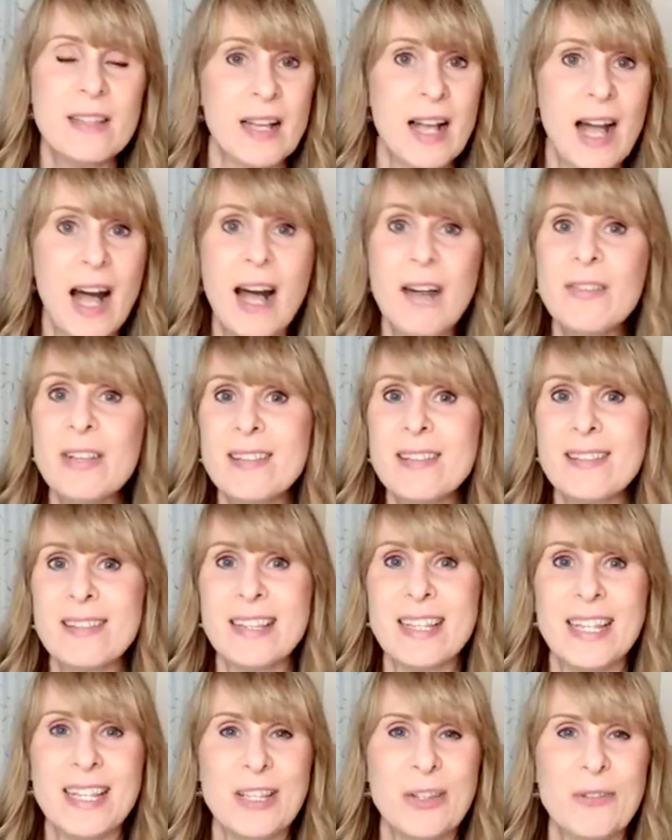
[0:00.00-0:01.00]

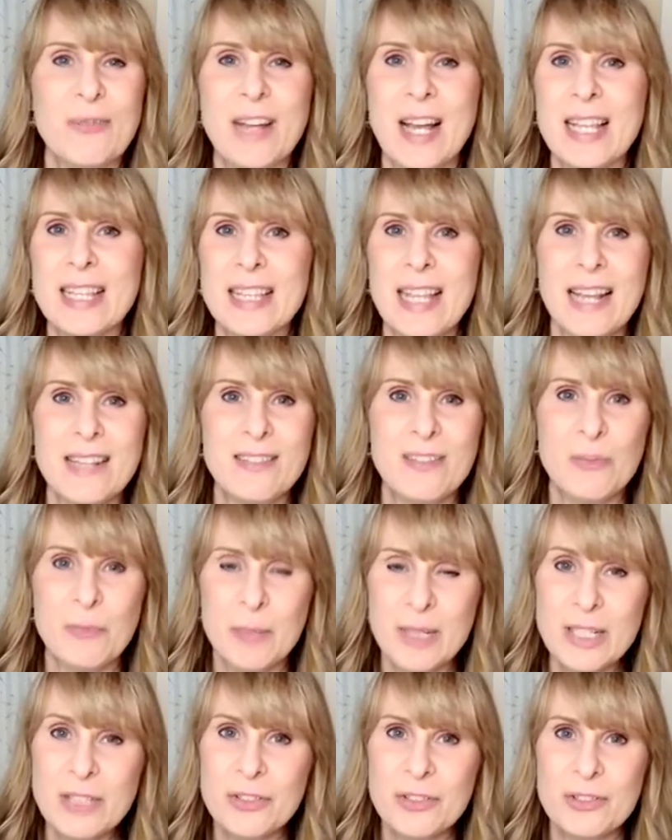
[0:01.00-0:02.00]
Obviously, you've got lots of
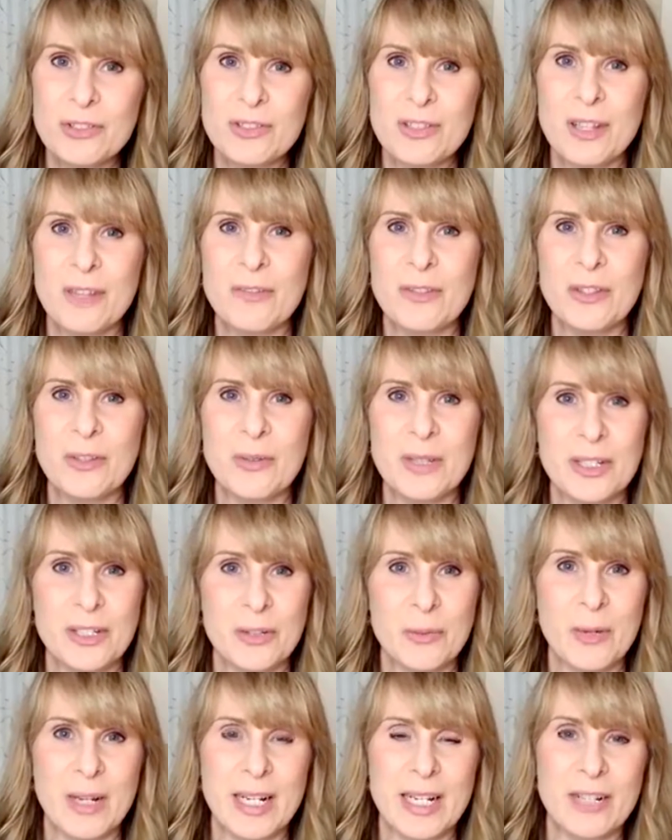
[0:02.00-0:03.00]
pictures of you in your
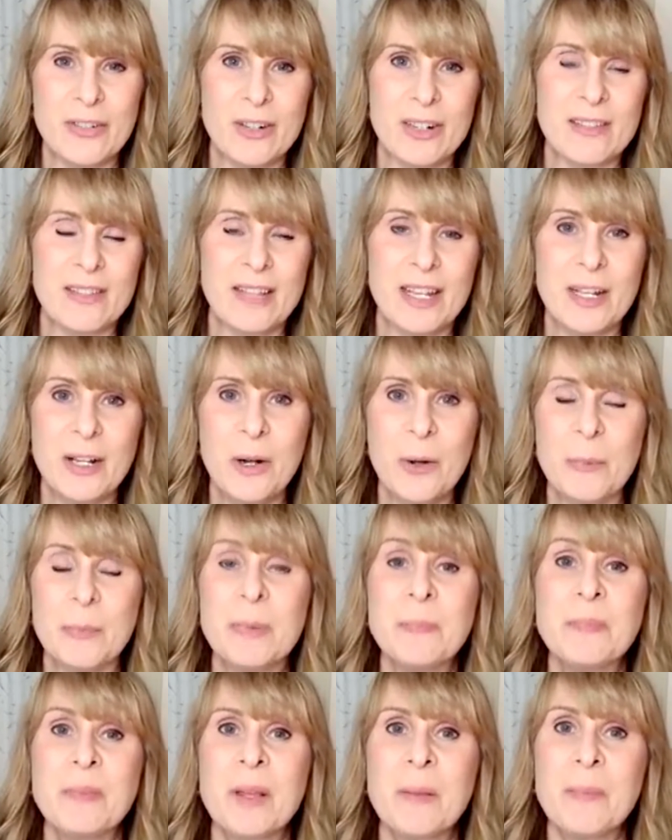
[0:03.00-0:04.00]
wedding dress, I hope.
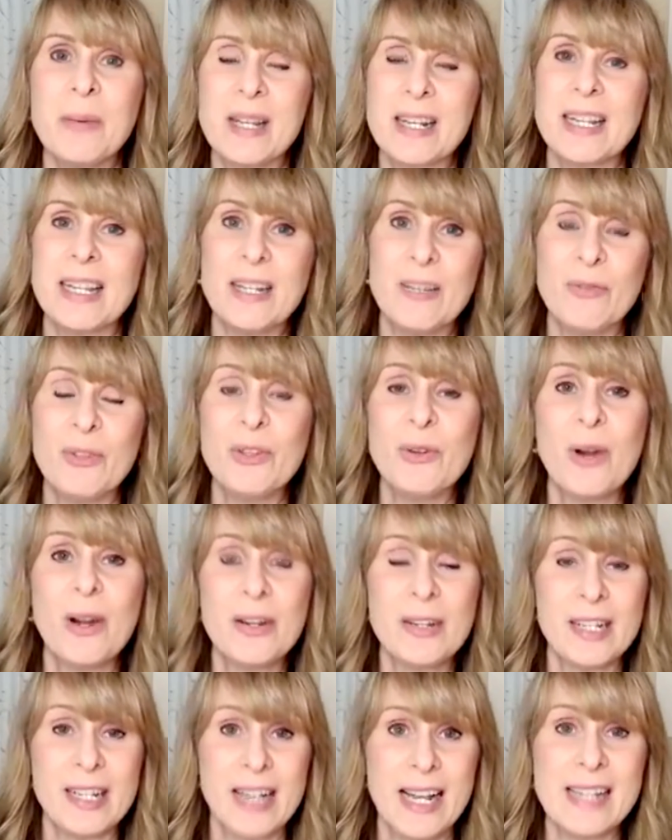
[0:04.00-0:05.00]
But if you are
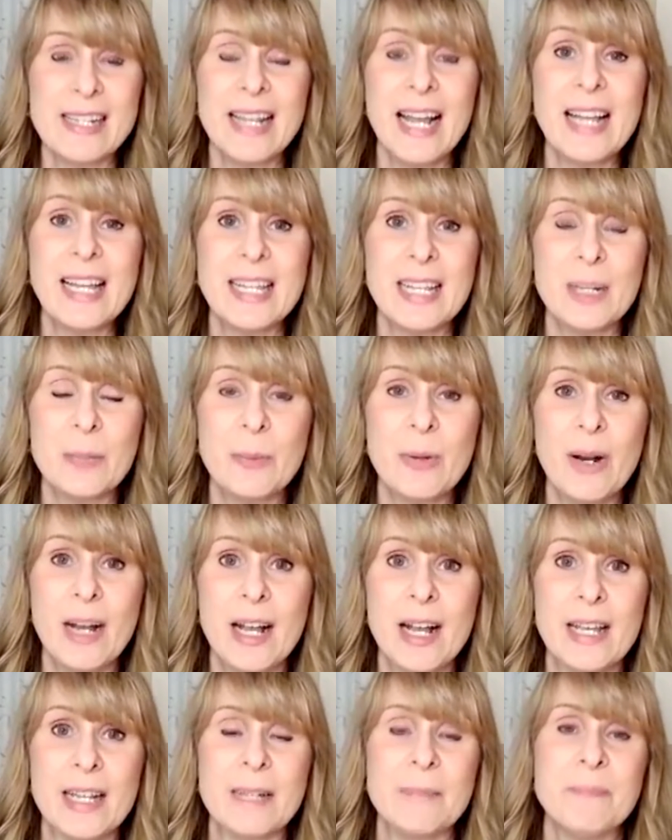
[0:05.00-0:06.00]
not yet a
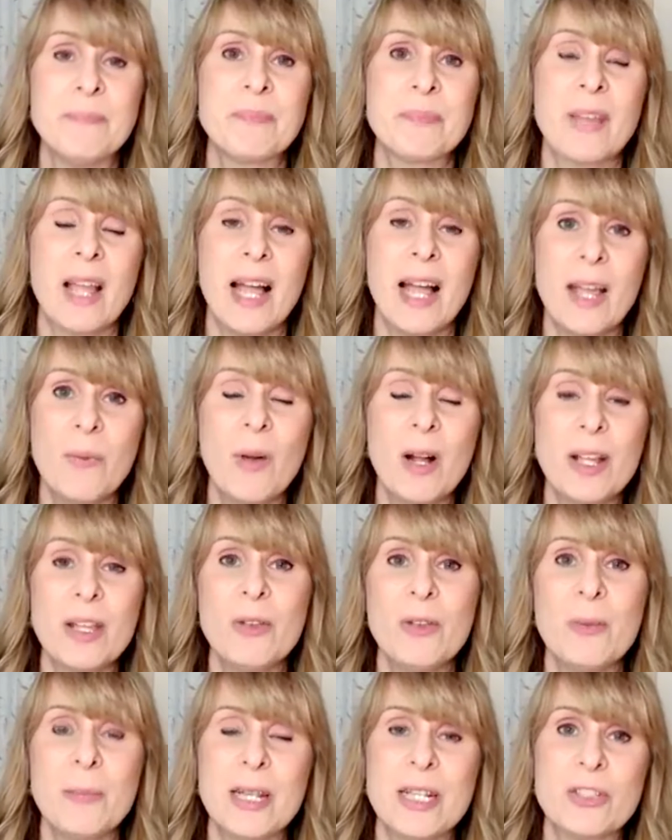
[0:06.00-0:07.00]
bride, I want
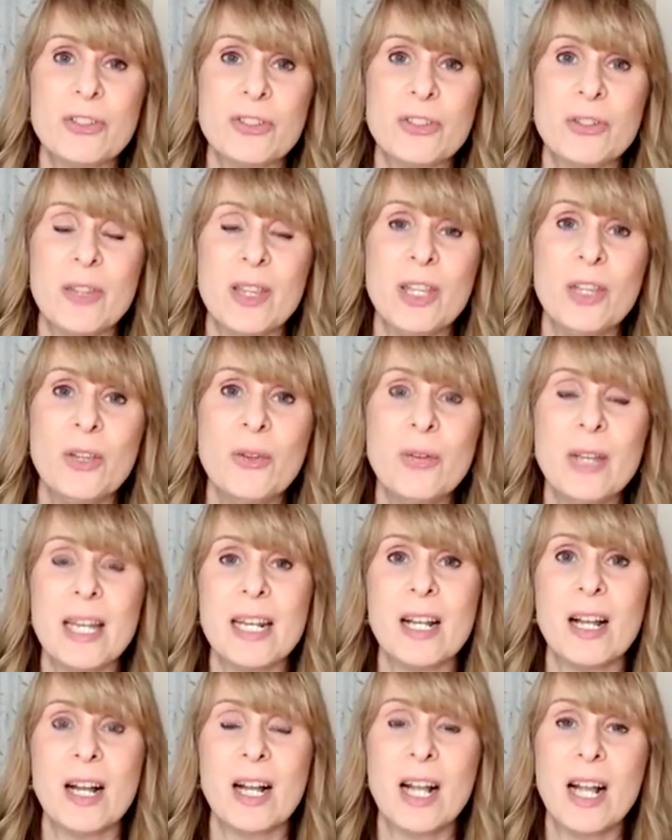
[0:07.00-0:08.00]
you to make sure that you get
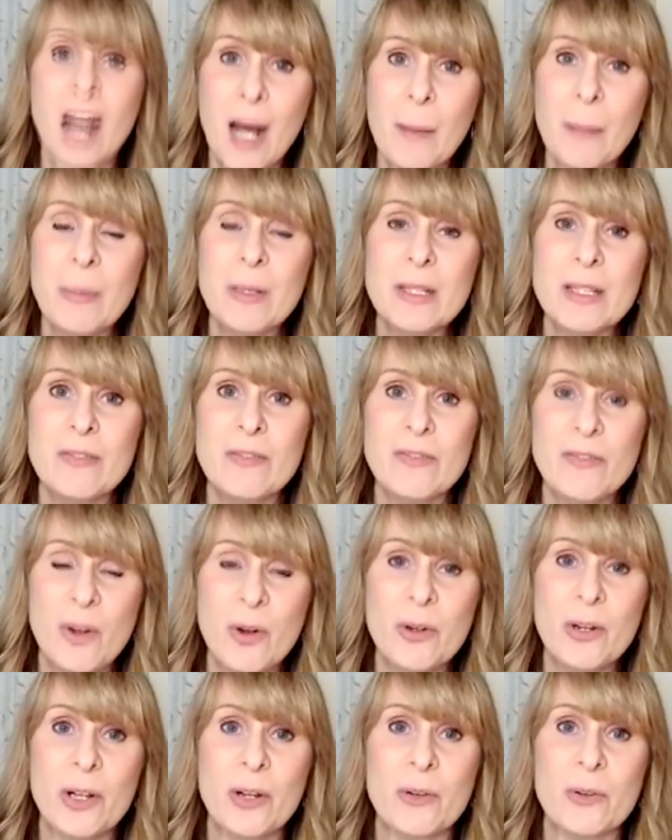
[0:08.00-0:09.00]
a couple of
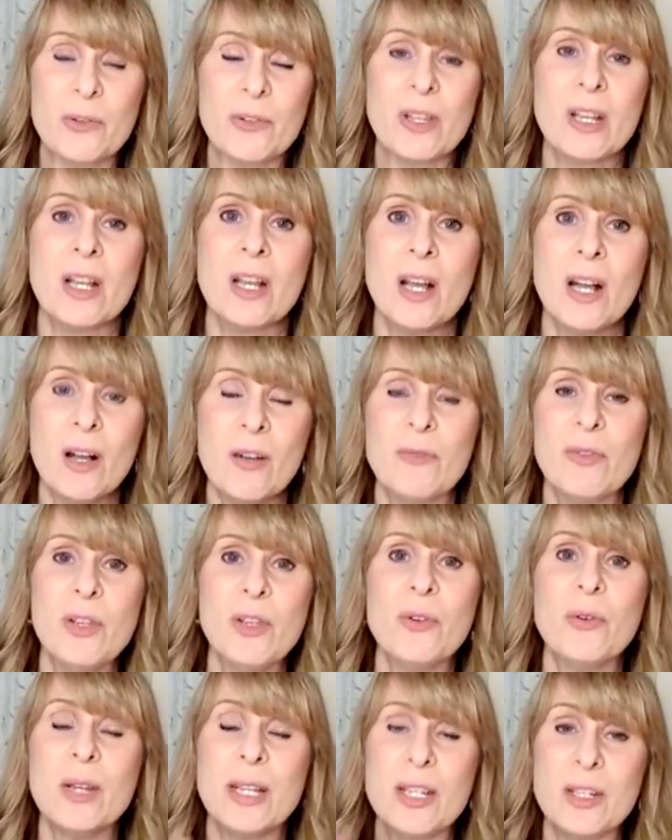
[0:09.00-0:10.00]
photos of
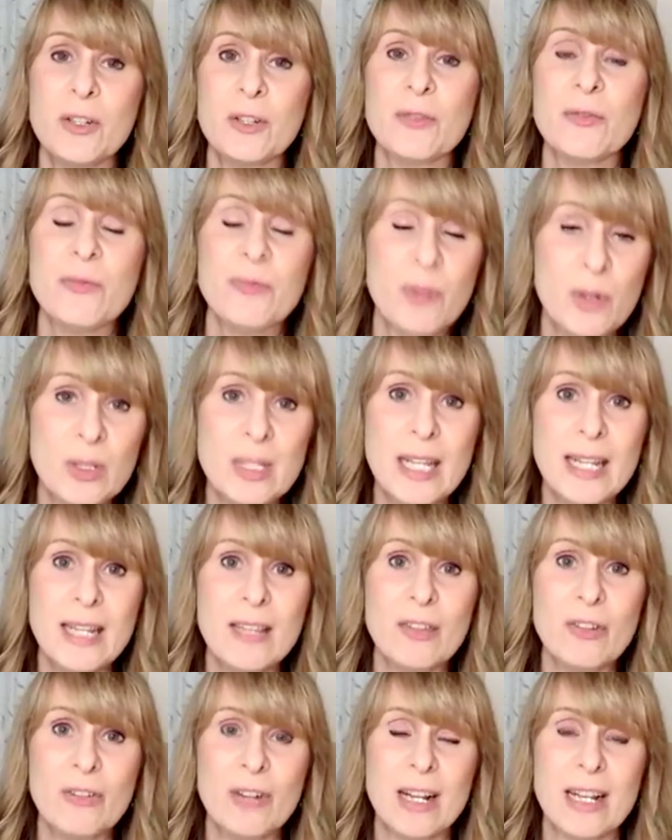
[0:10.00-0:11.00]
you in your
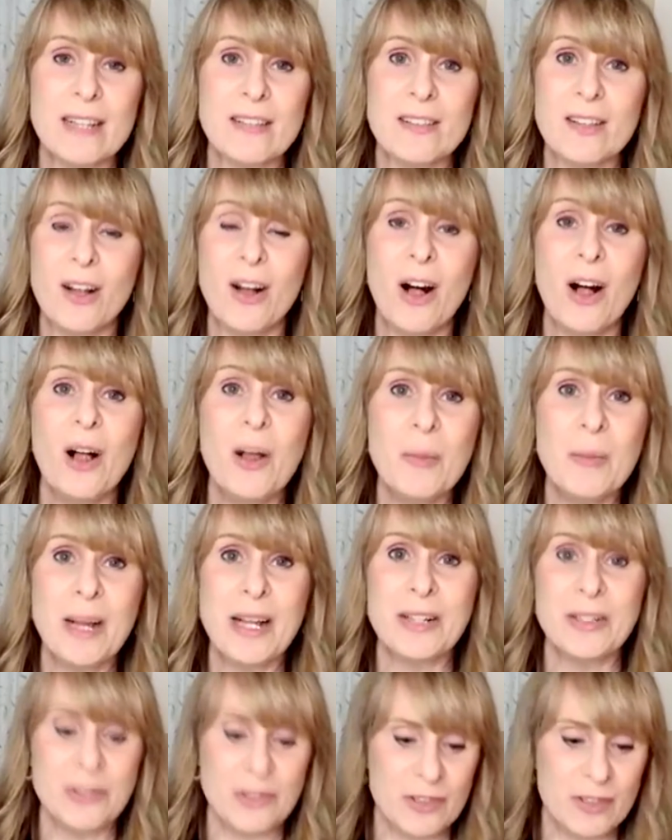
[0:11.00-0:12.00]
full-length dress all by
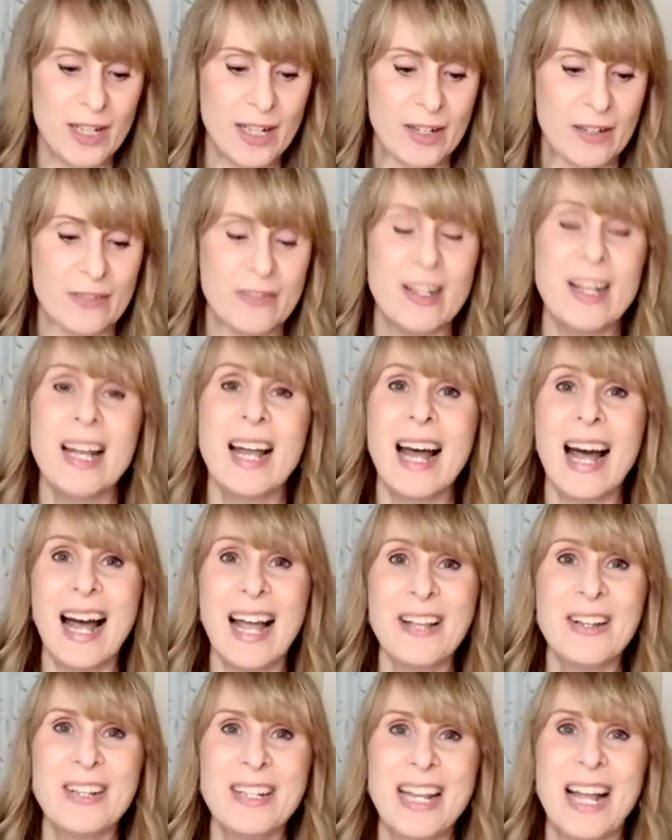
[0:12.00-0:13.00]
yourself.
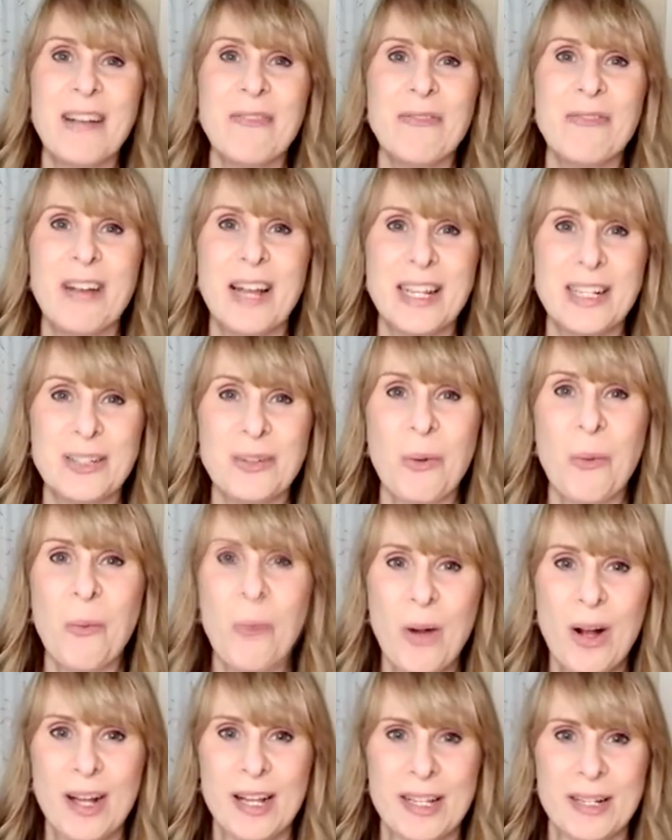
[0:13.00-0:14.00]
I could not find
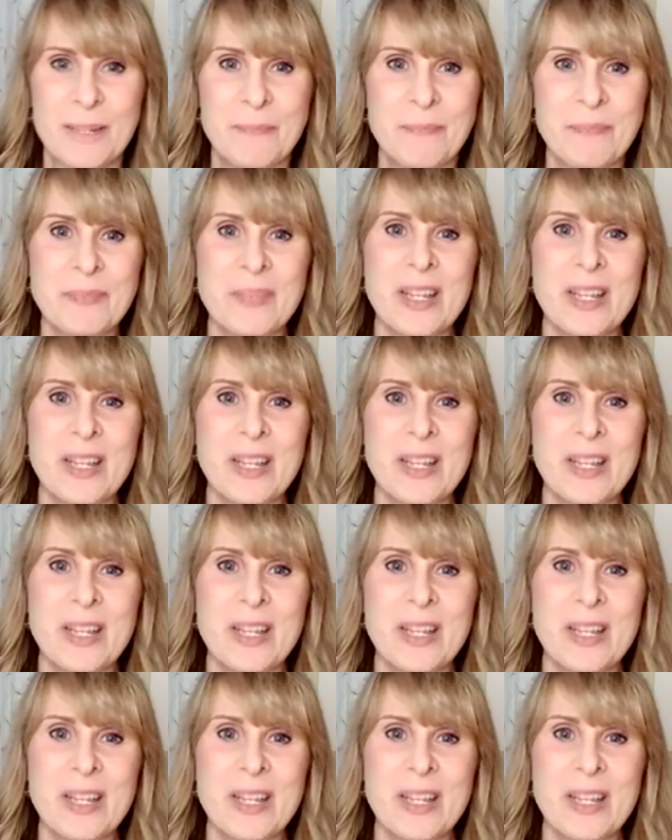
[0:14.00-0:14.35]
one.